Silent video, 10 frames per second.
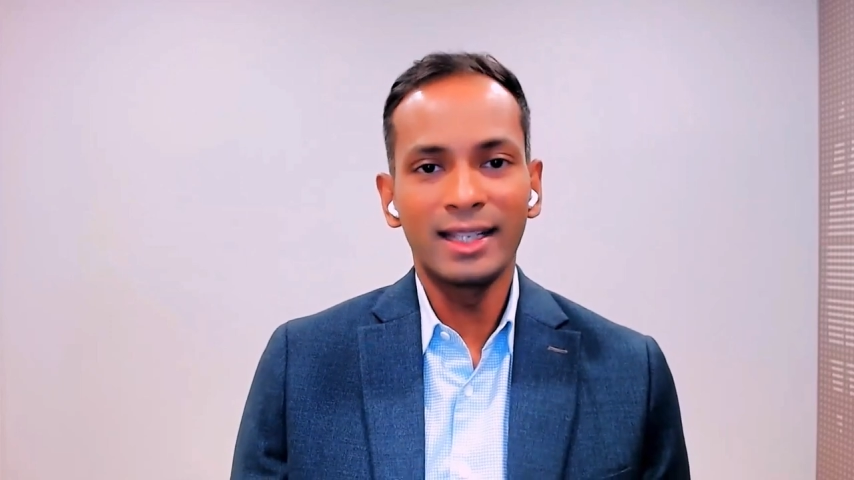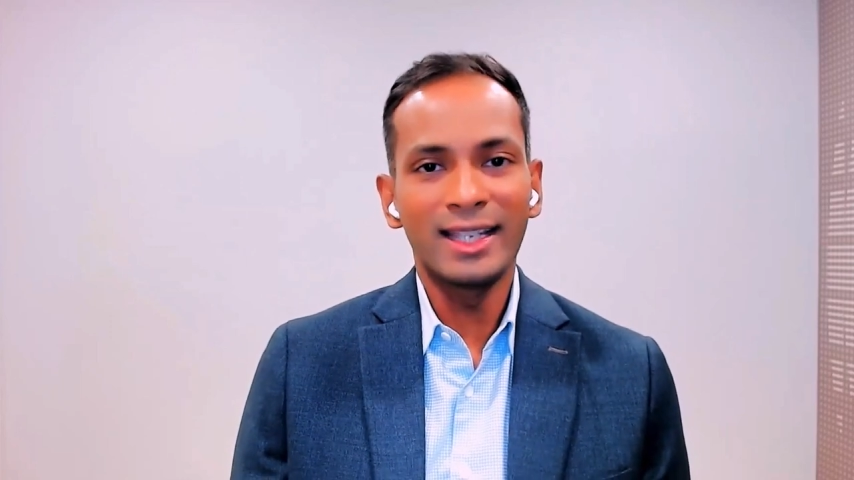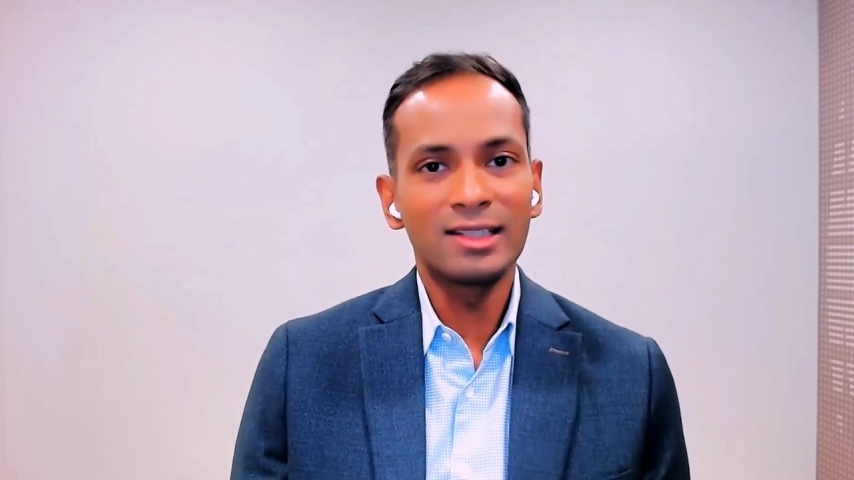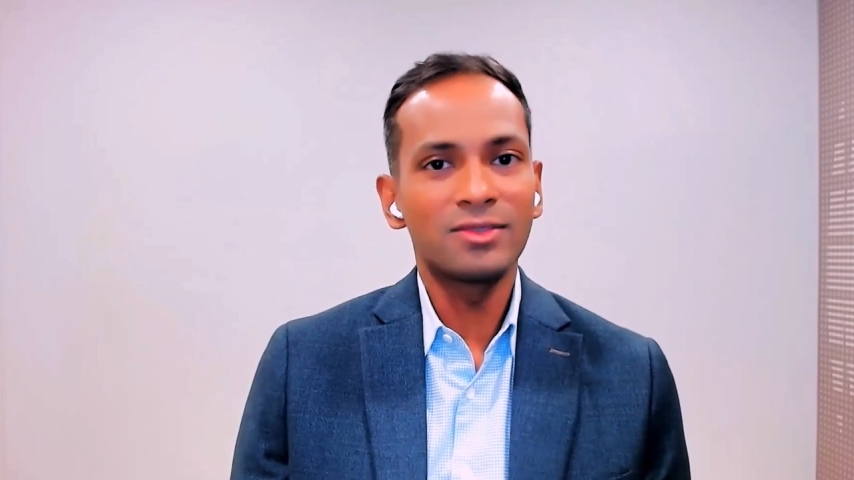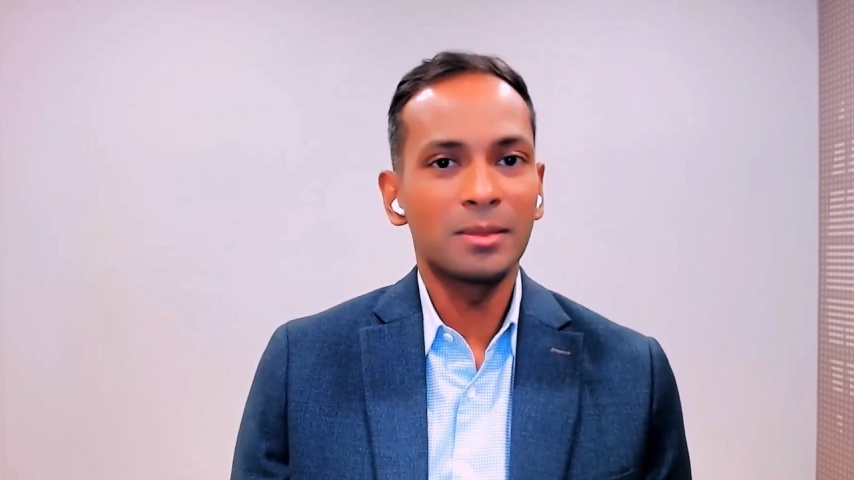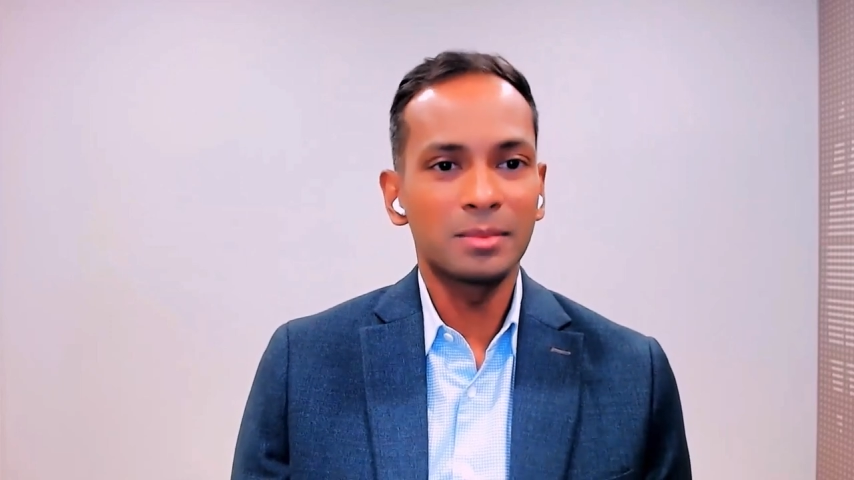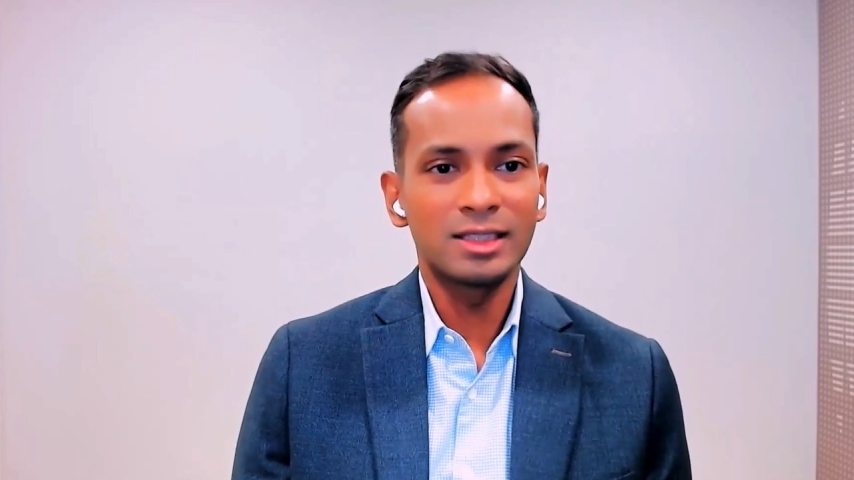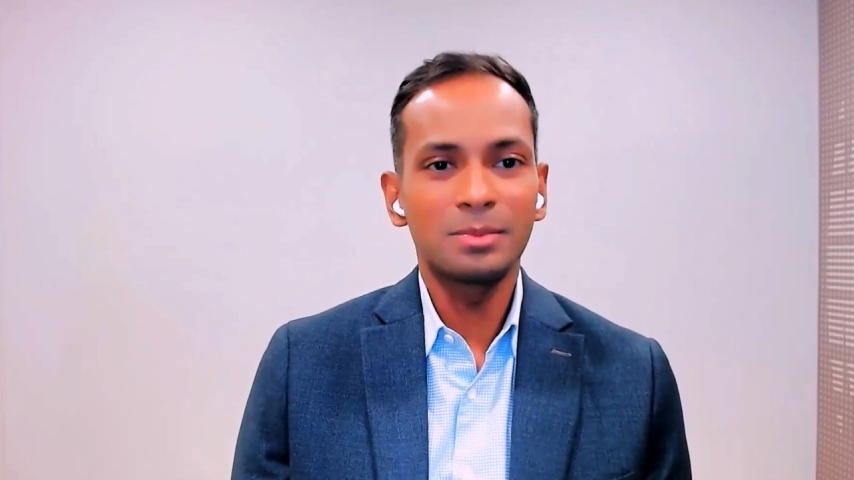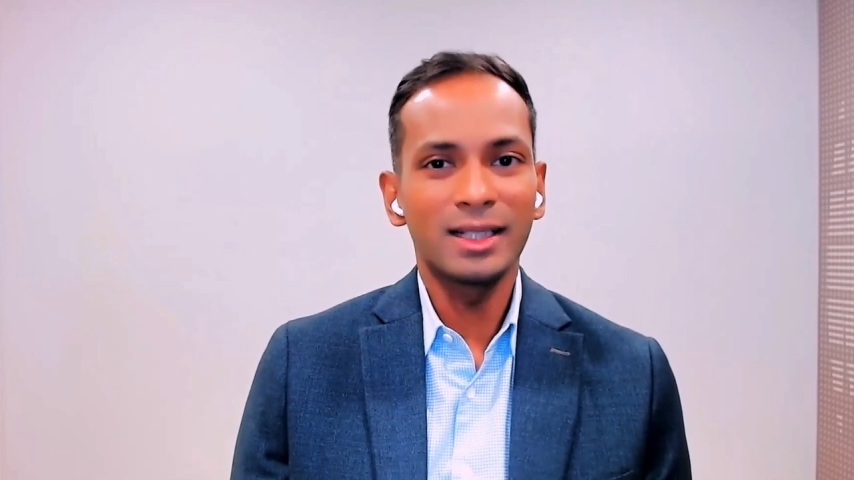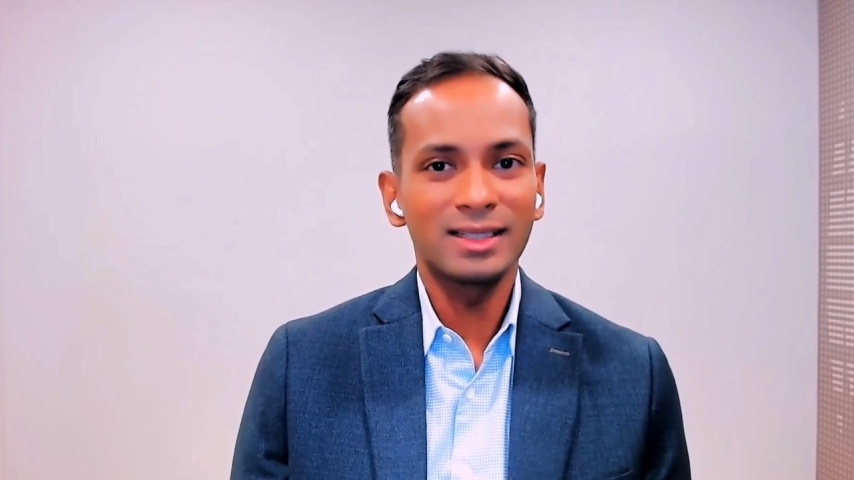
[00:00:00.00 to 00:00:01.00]
gains from
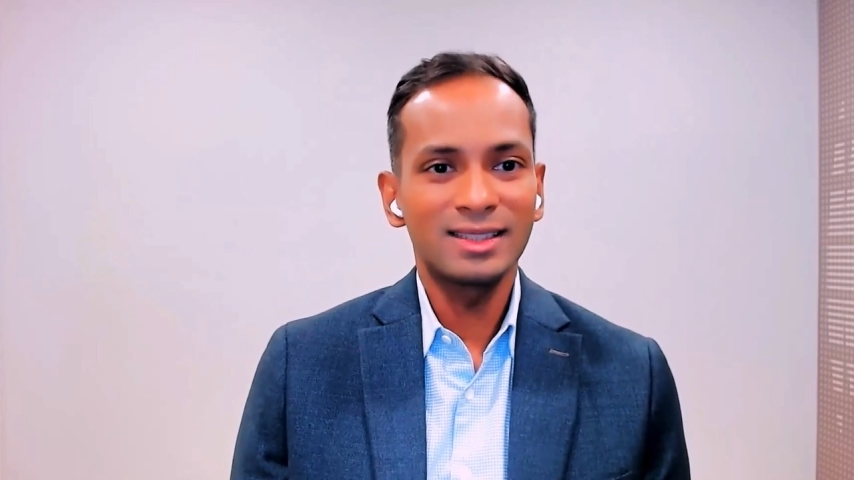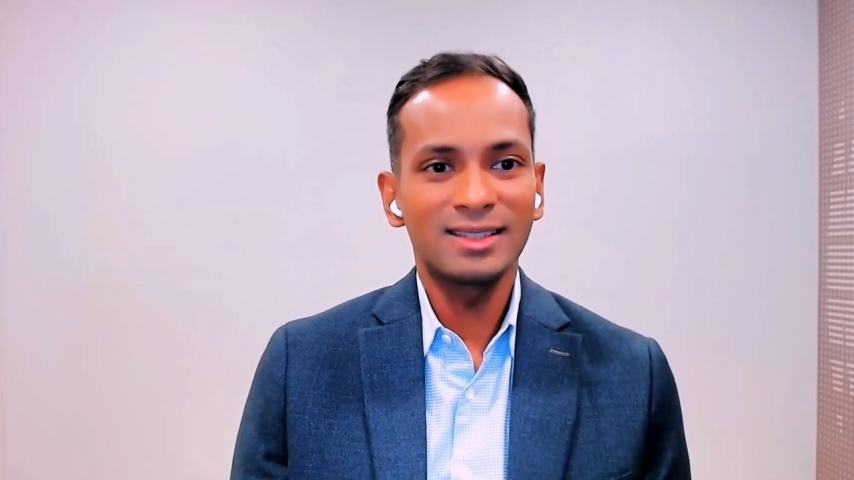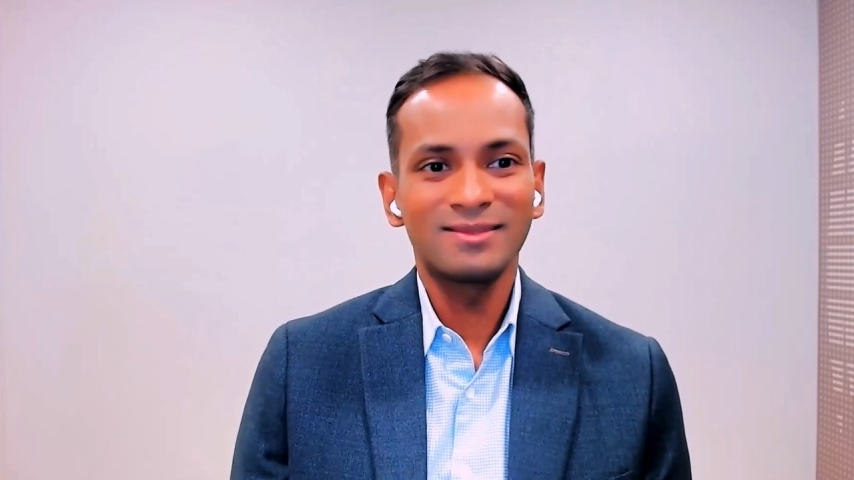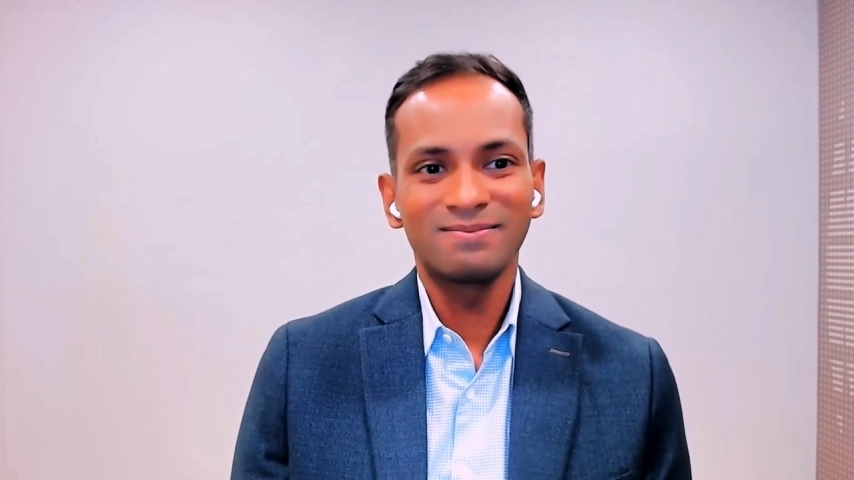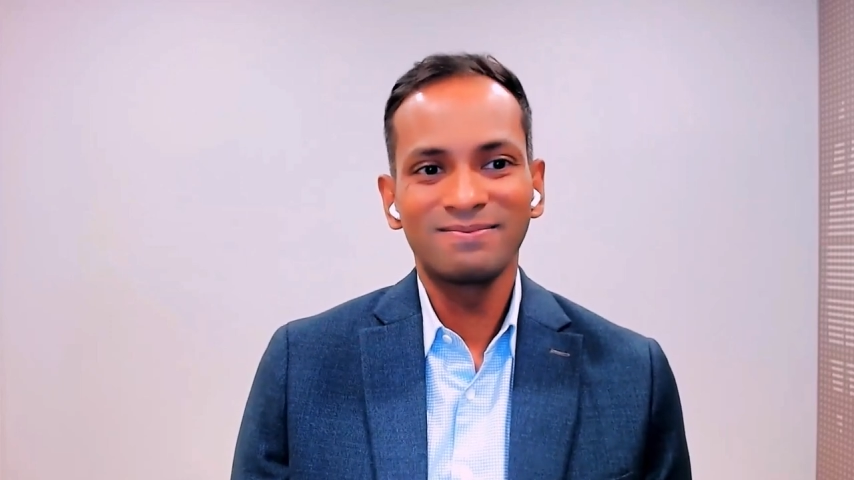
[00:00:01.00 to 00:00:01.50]
this space.